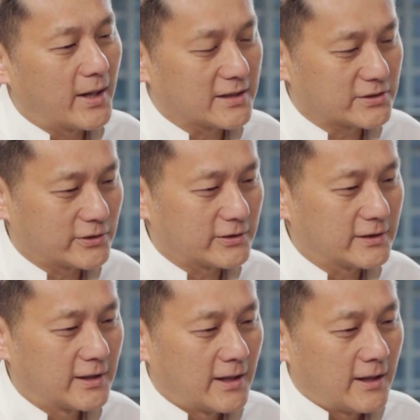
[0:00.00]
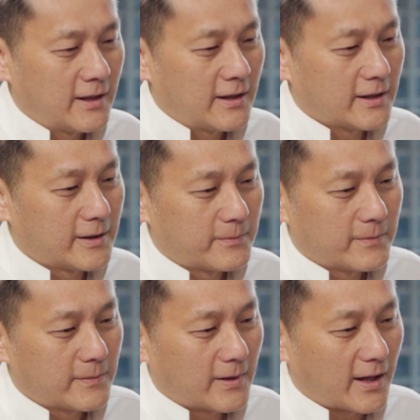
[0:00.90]
passed on,
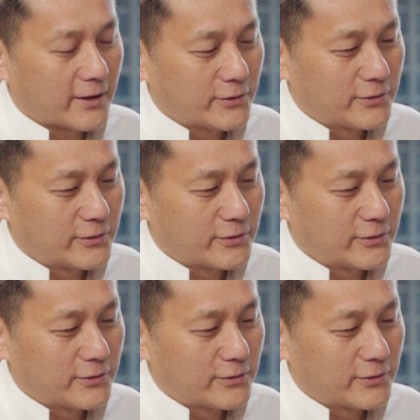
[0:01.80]
I